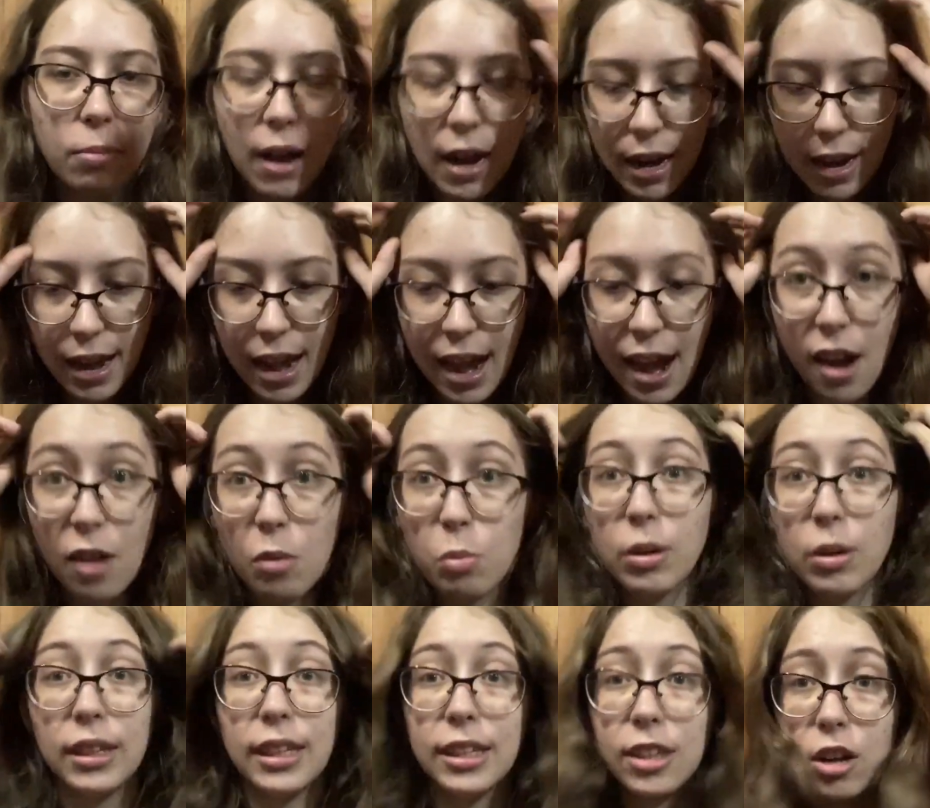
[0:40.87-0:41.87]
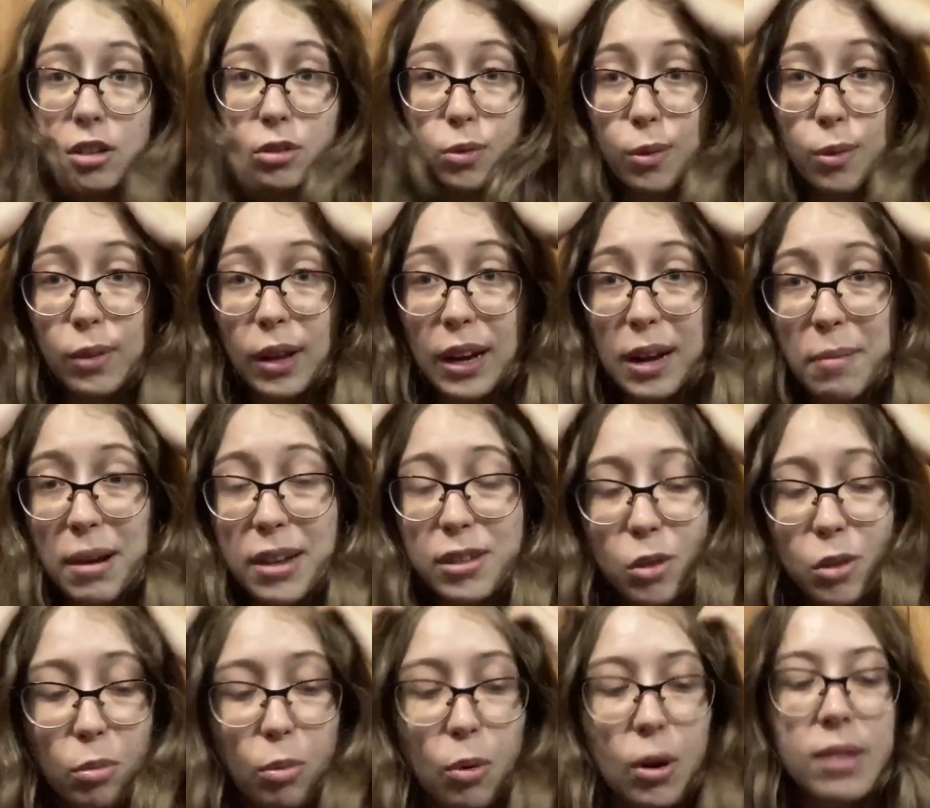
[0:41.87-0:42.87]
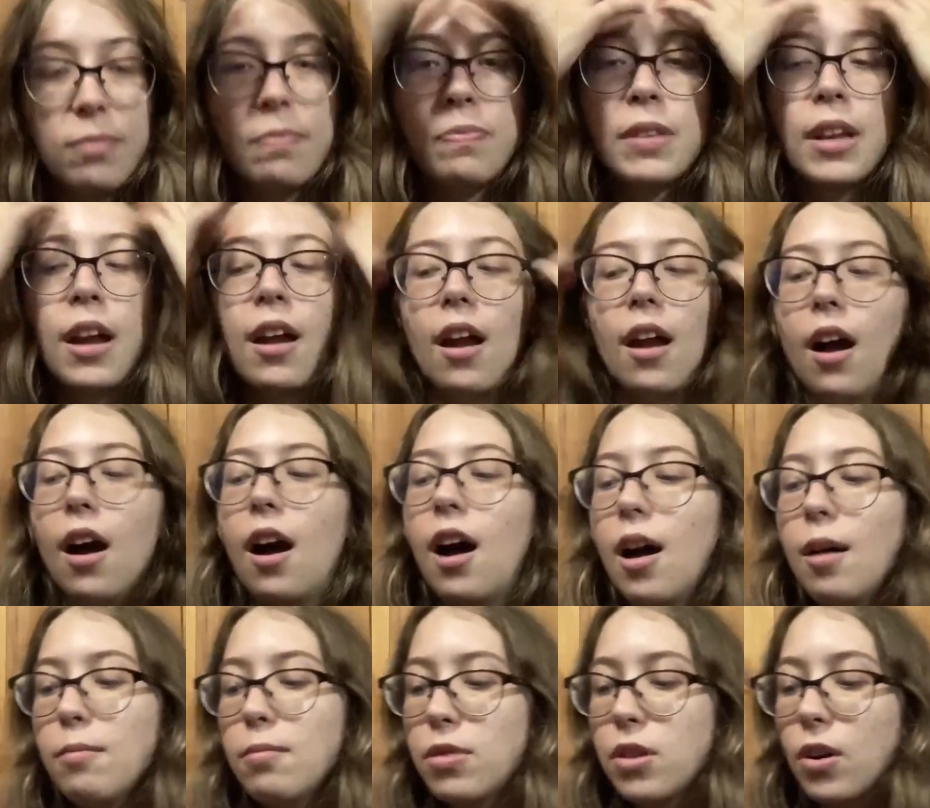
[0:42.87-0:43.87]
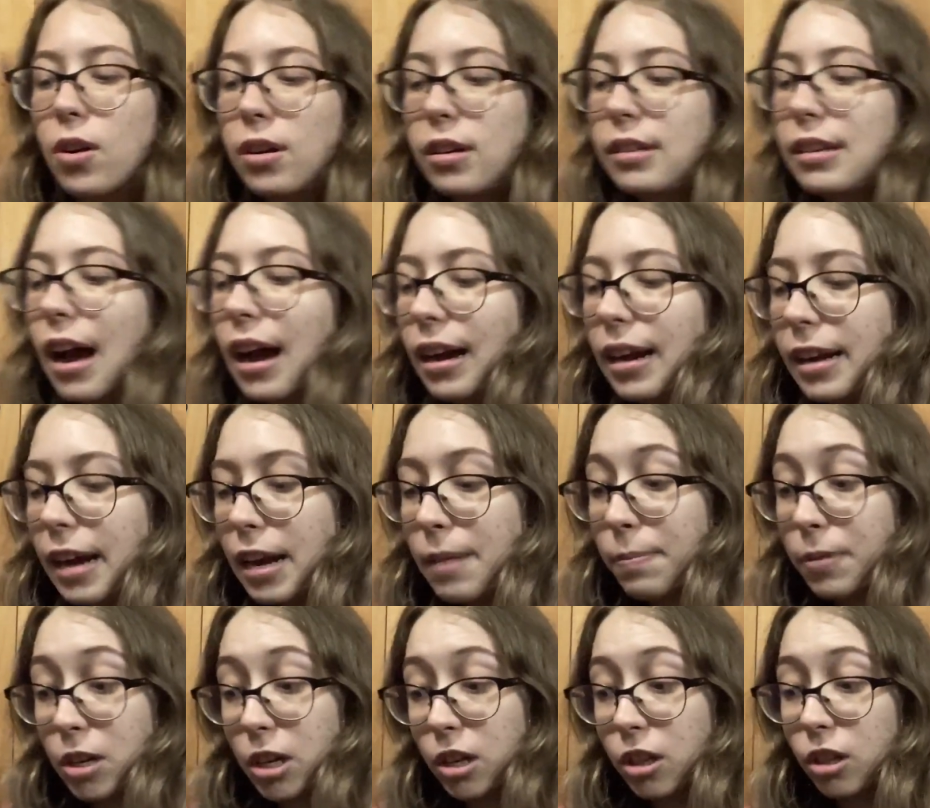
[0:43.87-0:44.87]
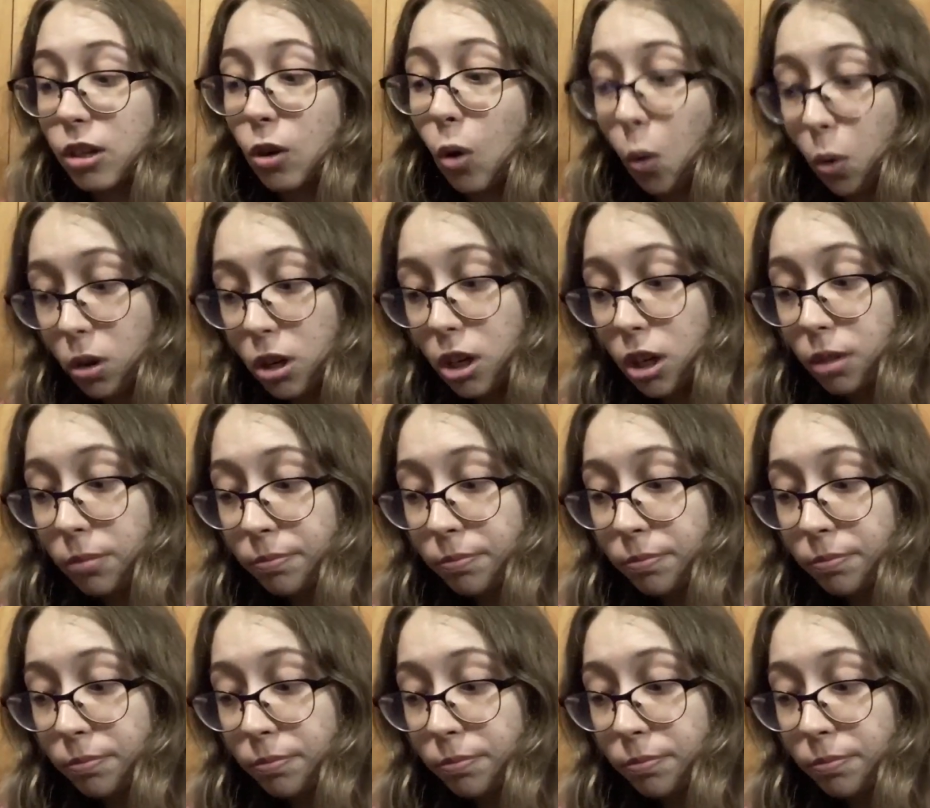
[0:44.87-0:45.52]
My hair really does look like a mess, oh boy. They're not in any particular order.